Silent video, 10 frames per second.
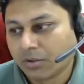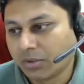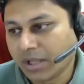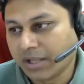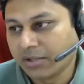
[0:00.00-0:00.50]

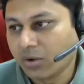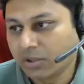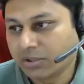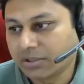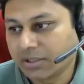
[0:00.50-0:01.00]
Okay, I
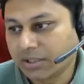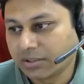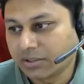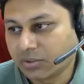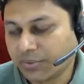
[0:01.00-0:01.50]
got
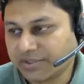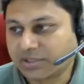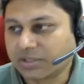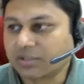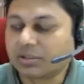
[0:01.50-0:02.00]
another
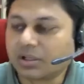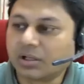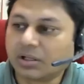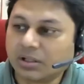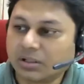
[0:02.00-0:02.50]
question,
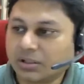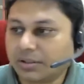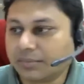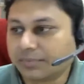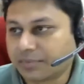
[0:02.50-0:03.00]

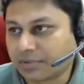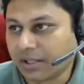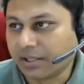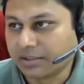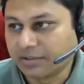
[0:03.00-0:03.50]

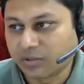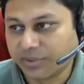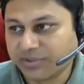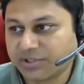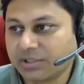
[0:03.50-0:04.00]
and this
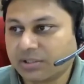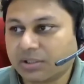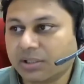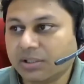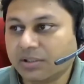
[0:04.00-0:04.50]
question
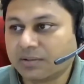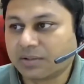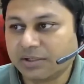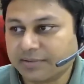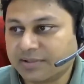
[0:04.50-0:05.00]
is
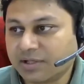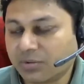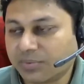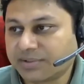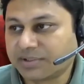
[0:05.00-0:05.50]
interesting
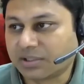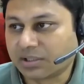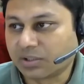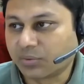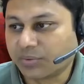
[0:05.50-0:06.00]
question,
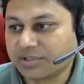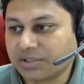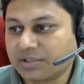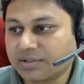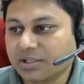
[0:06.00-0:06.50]
and the
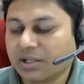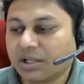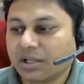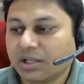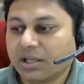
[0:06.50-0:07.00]
question is,
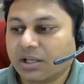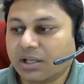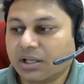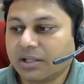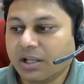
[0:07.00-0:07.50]

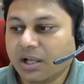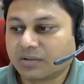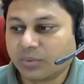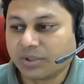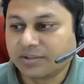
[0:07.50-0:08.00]
he
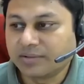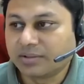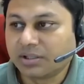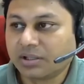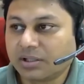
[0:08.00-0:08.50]
asks, what is
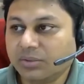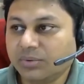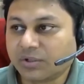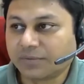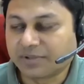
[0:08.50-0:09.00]
the
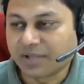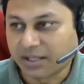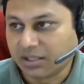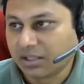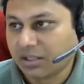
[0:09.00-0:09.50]
unit of psi?
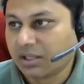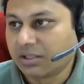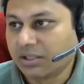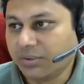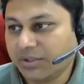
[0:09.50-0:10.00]

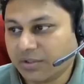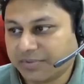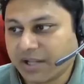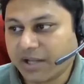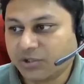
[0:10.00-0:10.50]
The unit of
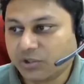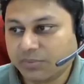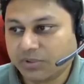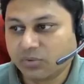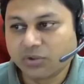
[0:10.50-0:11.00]
psi should
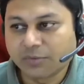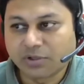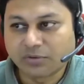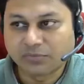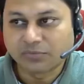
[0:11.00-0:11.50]
be root
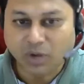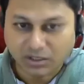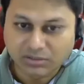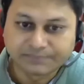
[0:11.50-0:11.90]
over of what?